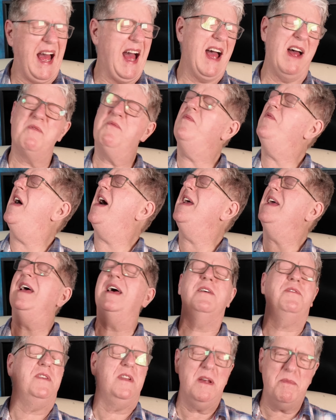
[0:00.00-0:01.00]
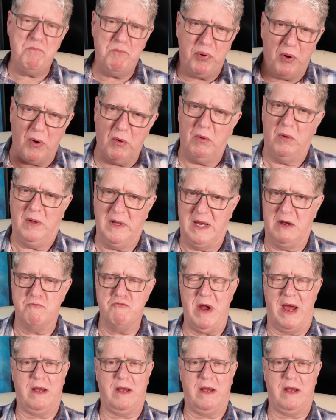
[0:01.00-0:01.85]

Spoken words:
and they have an appalling